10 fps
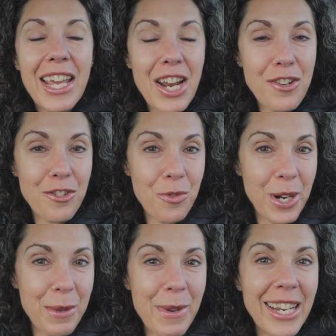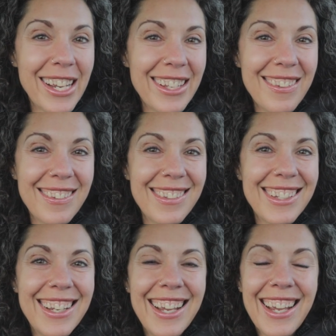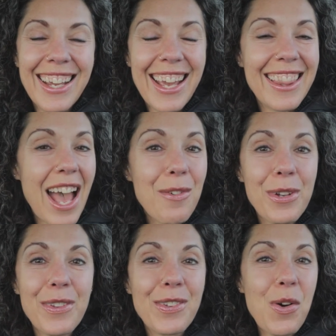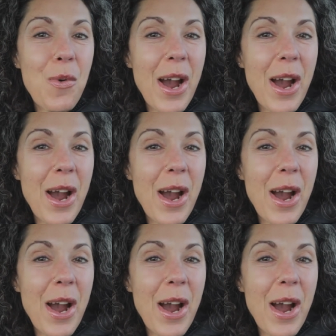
in under 20 minutes. And that was